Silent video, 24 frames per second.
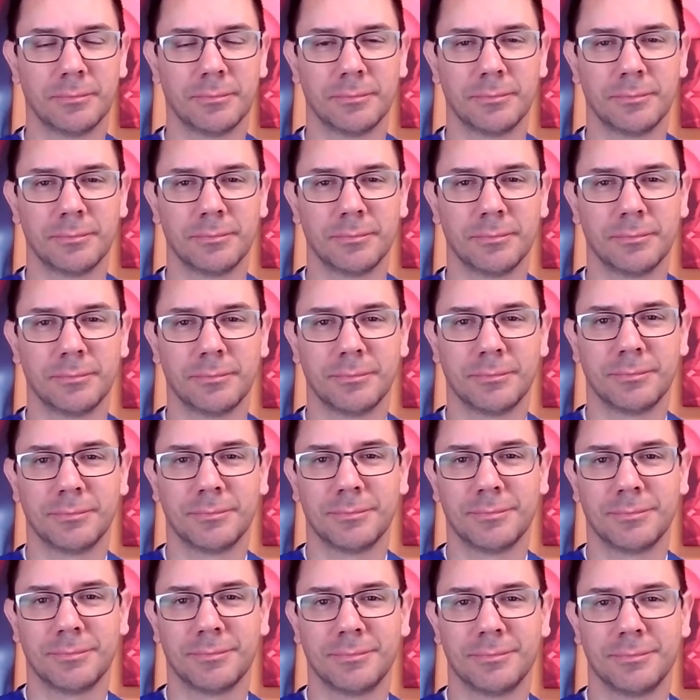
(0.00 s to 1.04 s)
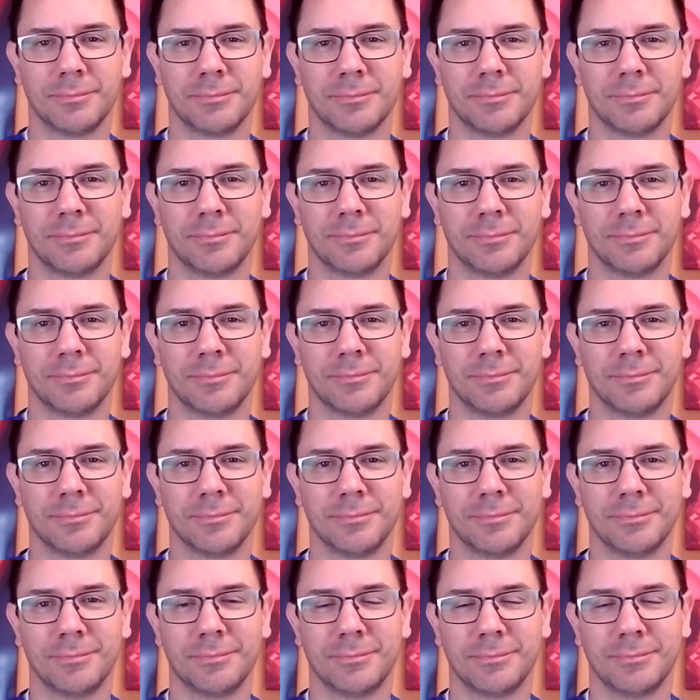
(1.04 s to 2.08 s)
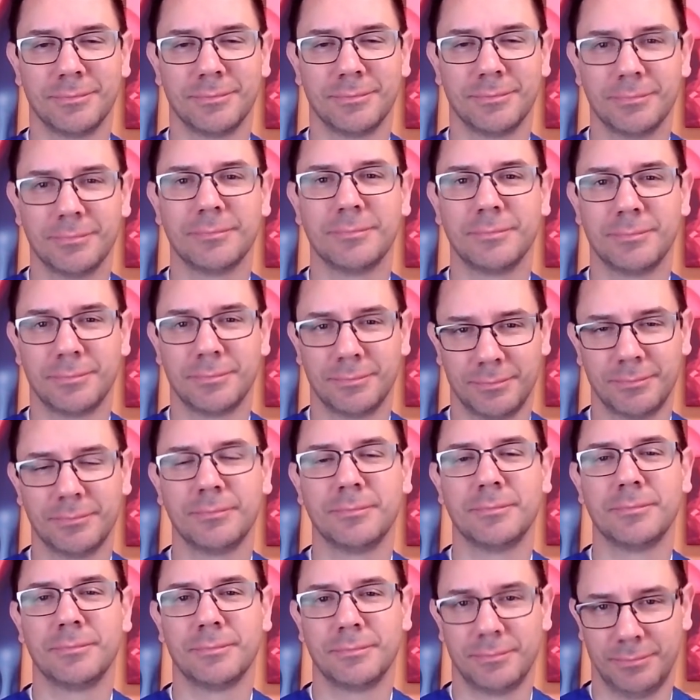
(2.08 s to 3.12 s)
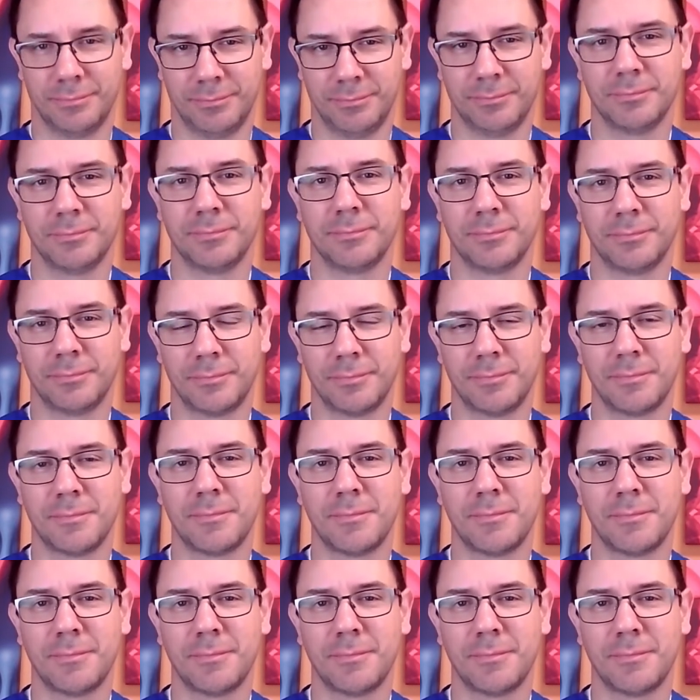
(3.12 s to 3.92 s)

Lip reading: No words are spoken by the person on screen.